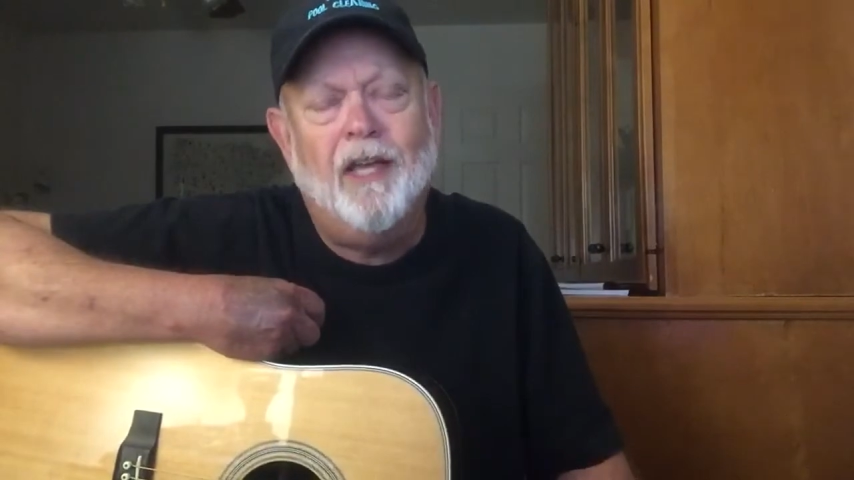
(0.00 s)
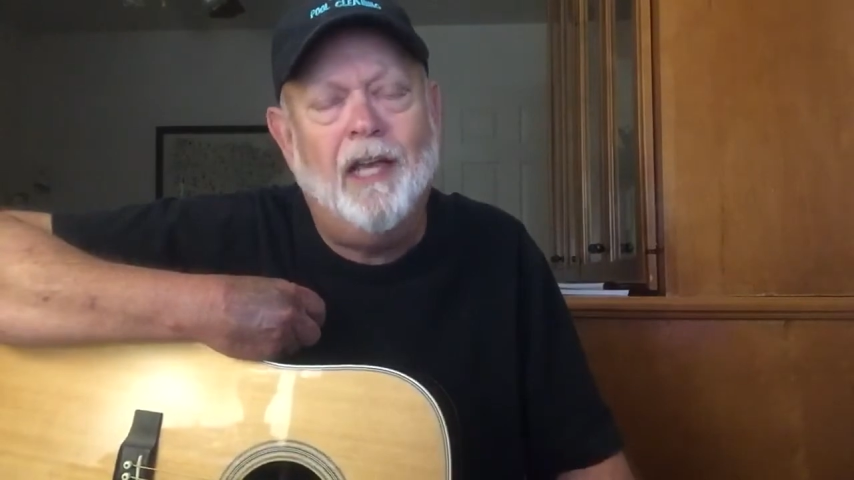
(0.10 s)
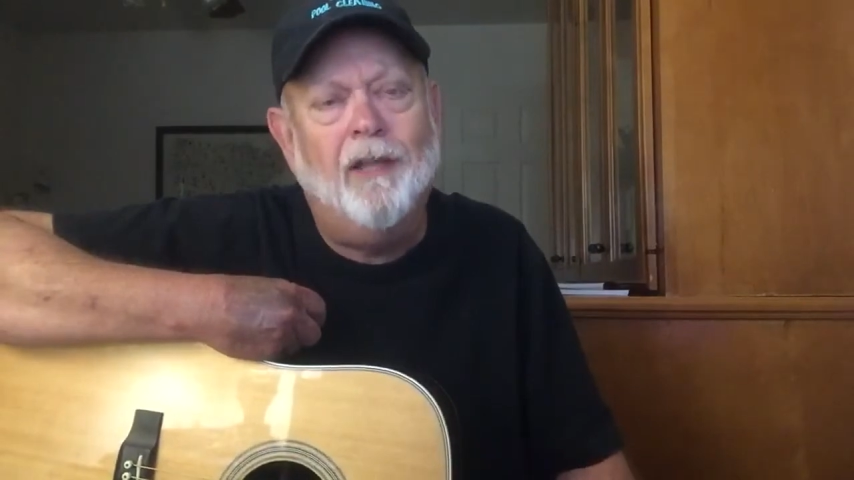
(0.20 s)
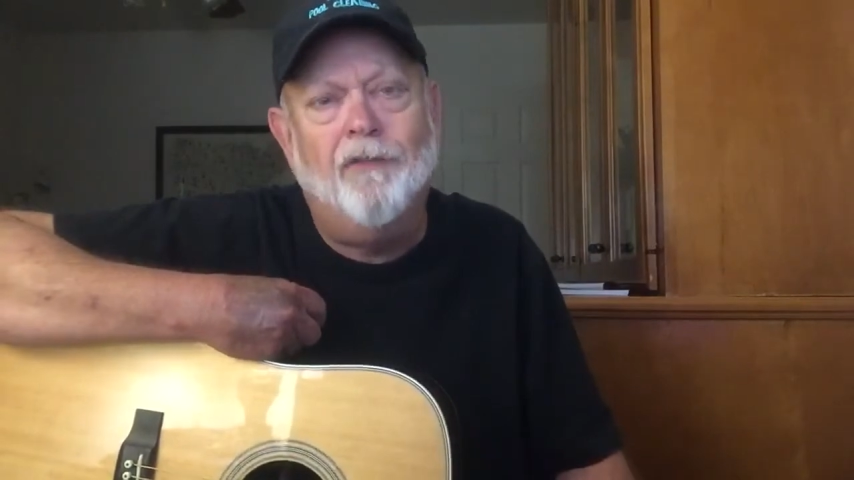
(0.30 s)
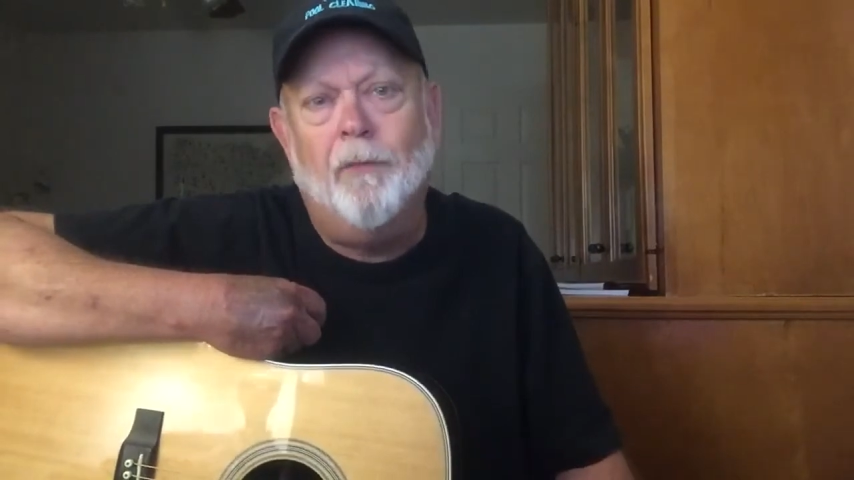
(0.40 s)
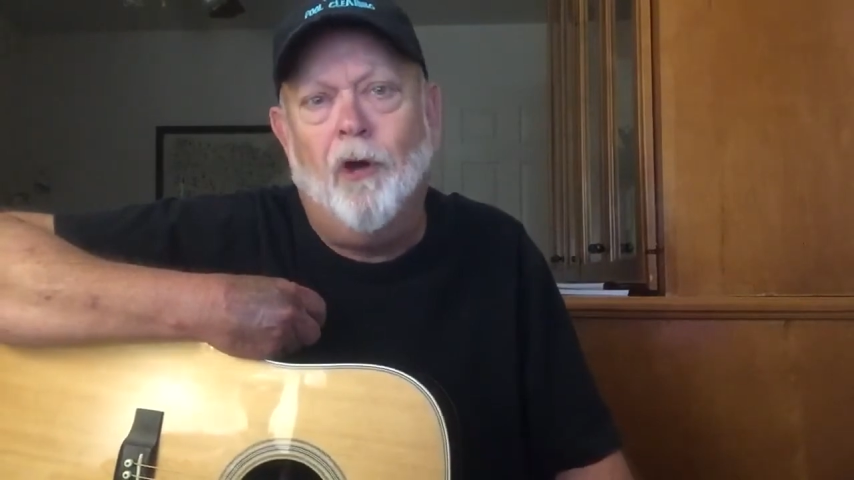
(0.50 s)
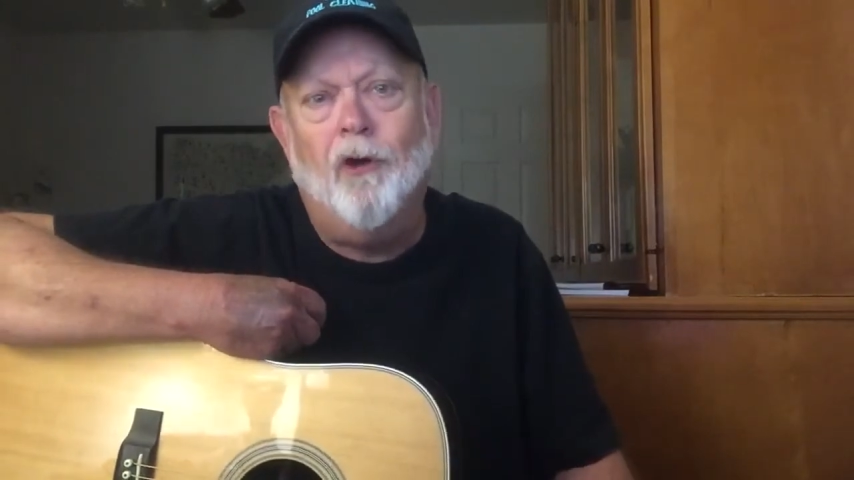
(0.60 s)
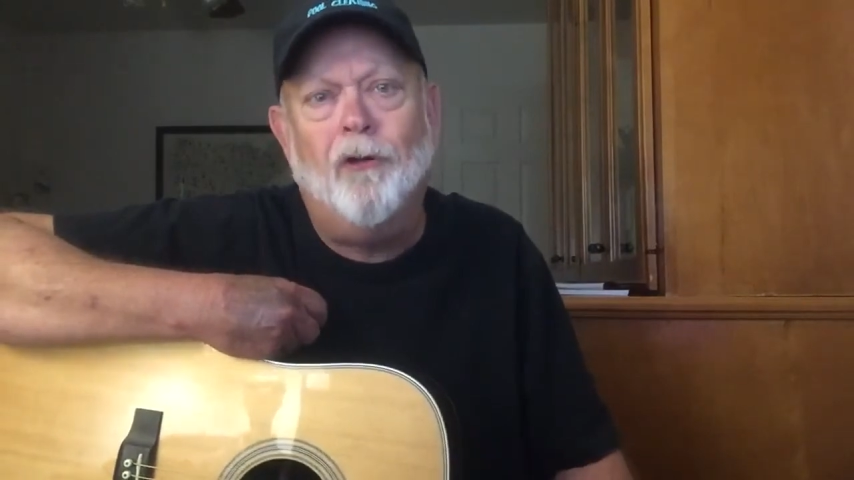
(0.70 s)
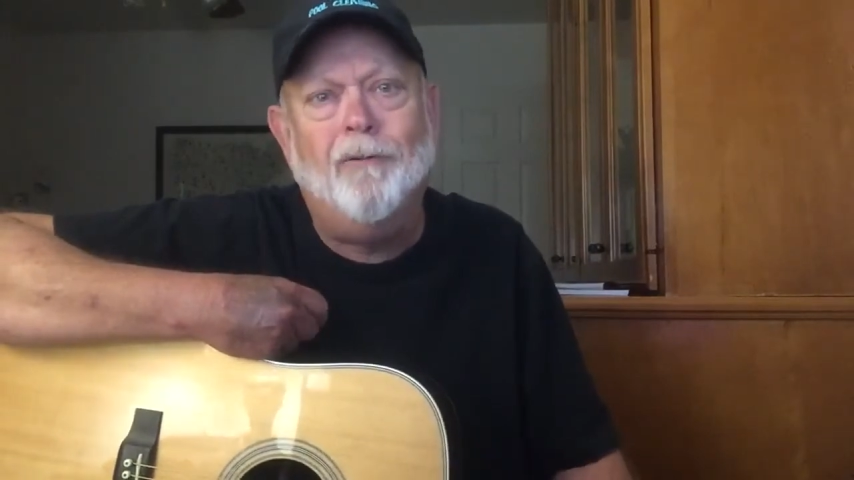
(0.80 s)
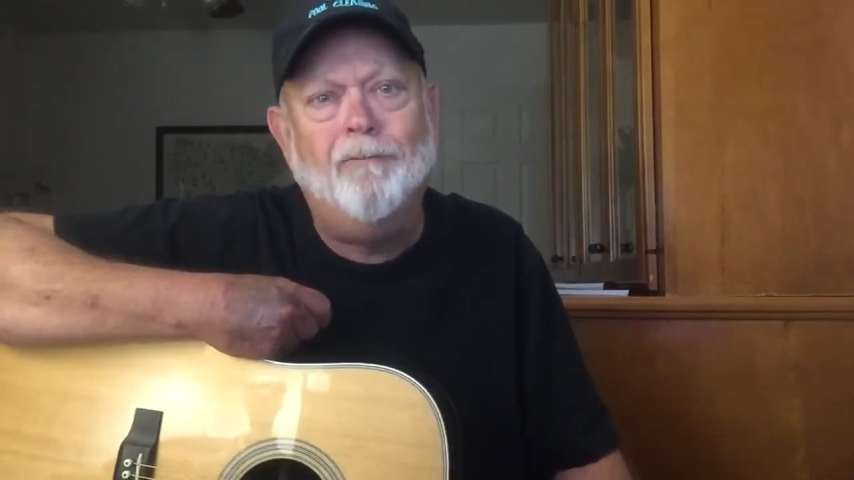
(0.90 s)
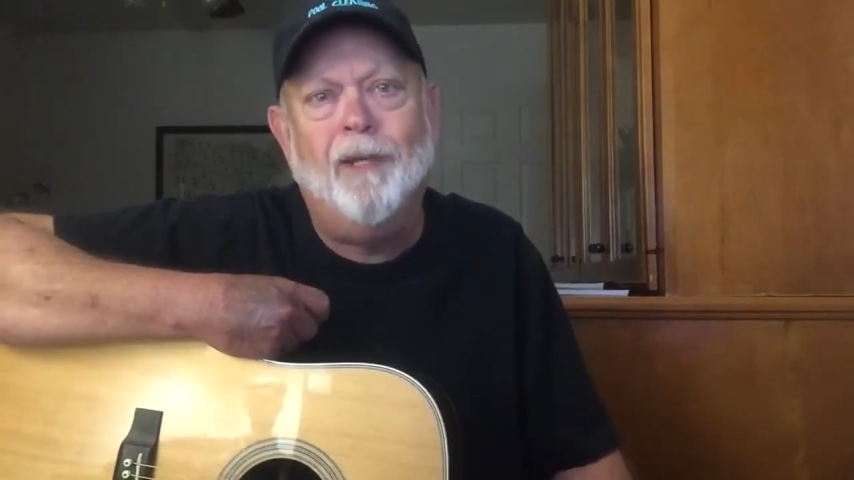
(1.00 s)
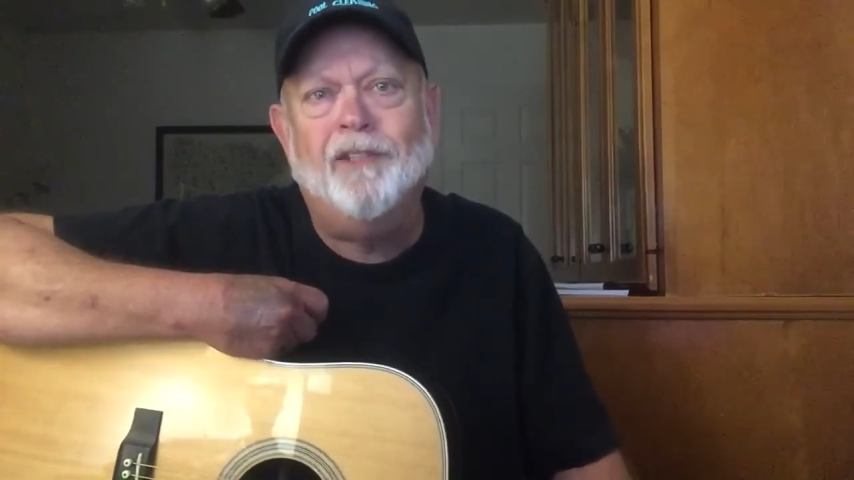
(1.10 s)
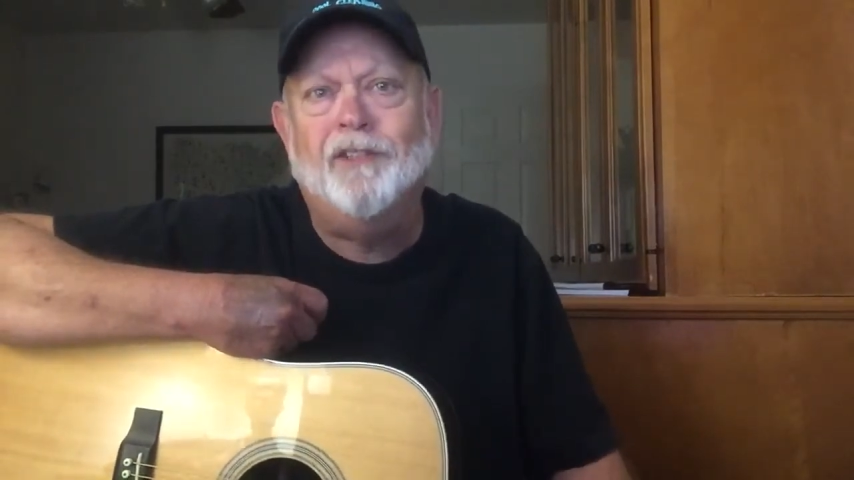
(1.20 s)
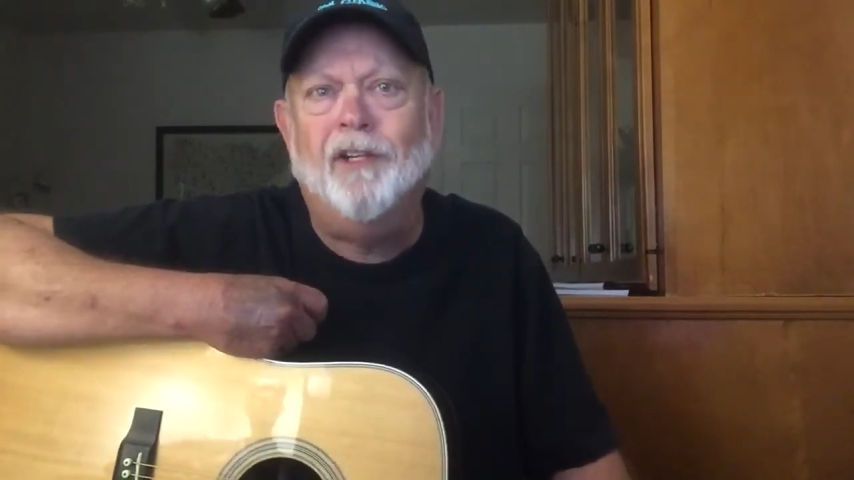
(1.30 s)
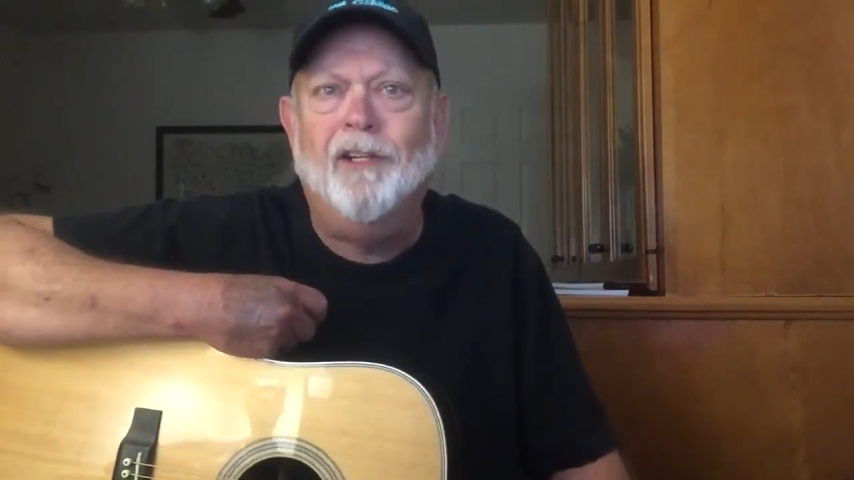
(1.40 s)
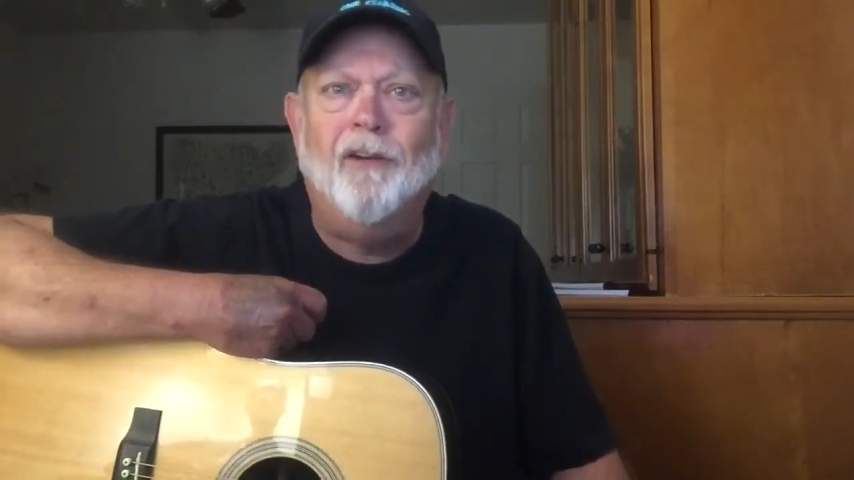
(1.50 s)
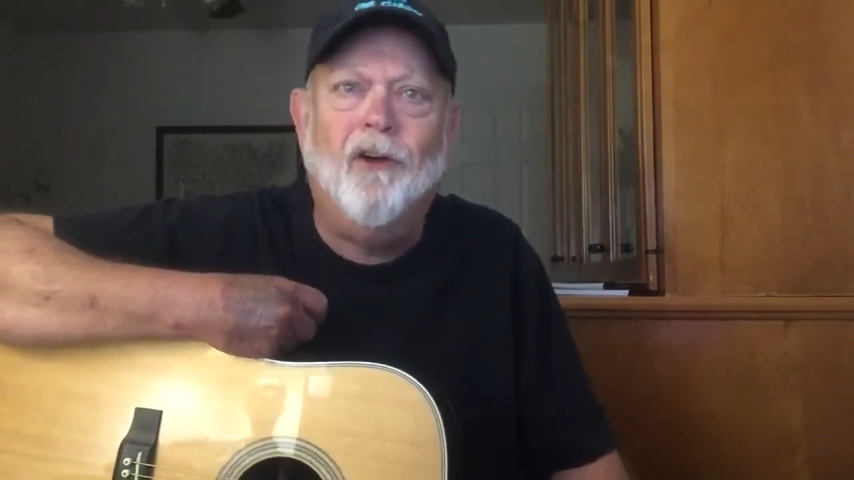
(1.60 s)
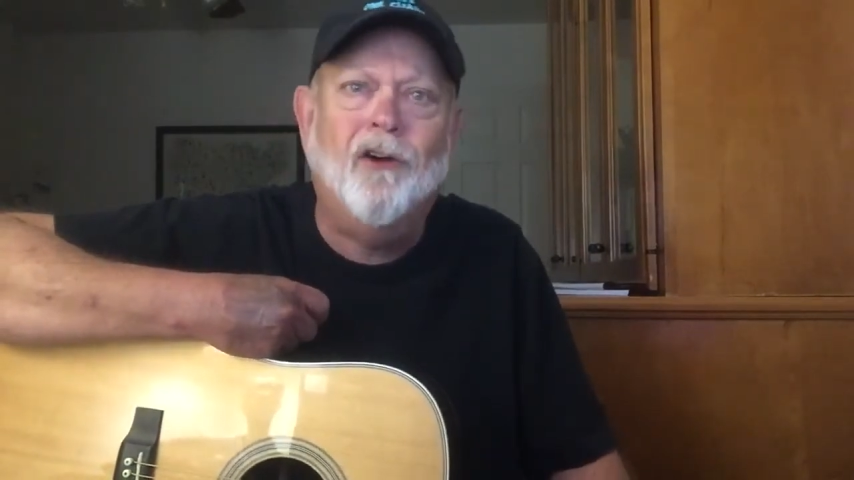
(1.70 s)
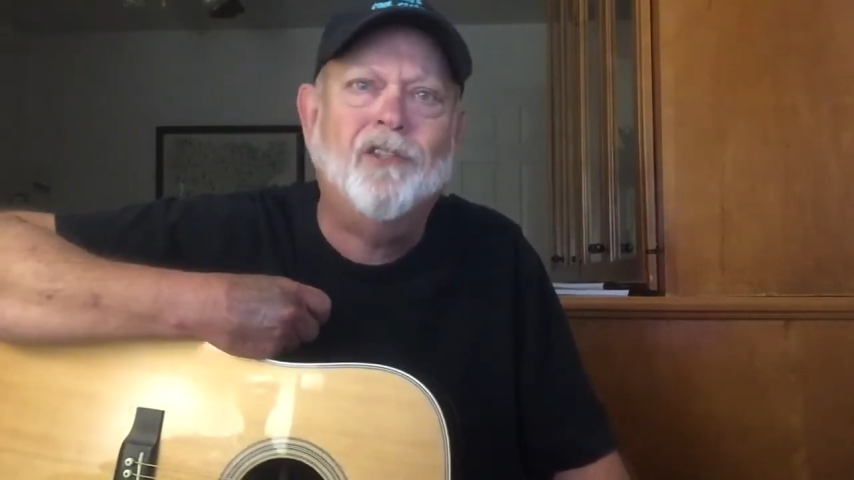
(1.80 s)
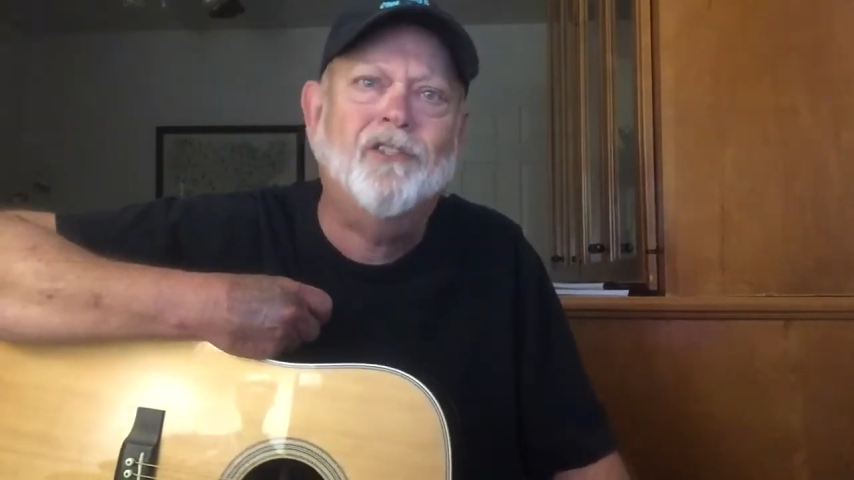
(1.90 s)
I love them all, bless their little
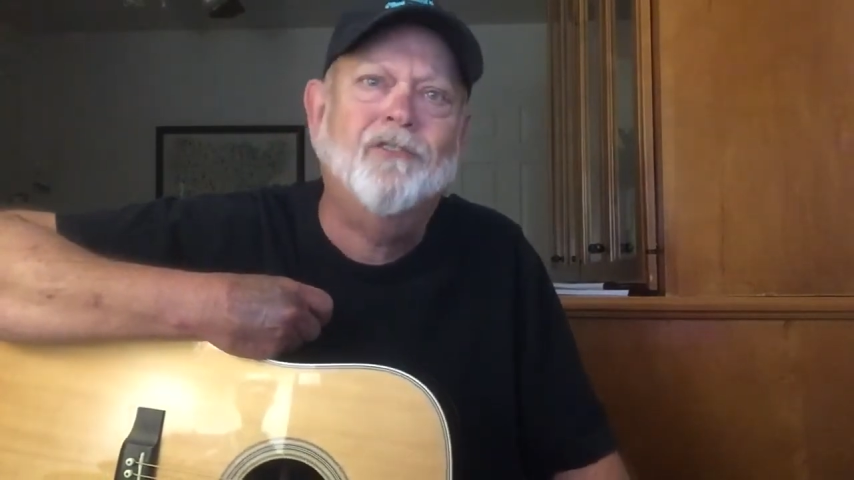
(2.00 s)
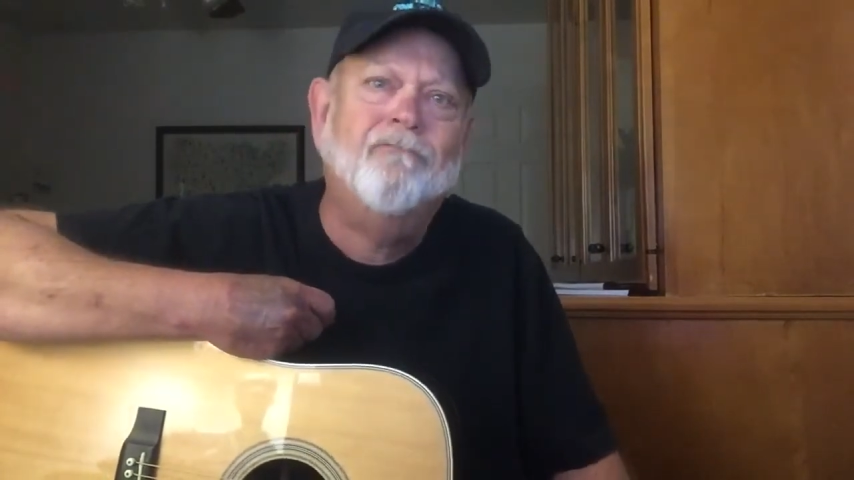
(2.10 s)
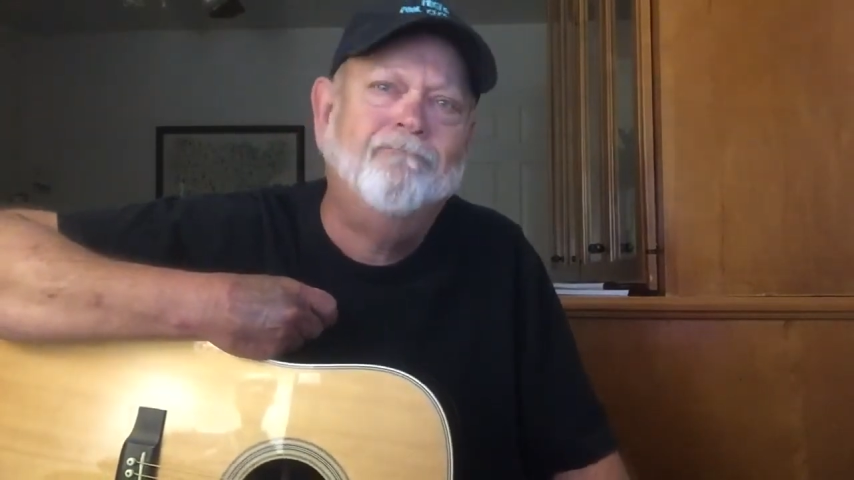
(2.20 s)
hearts.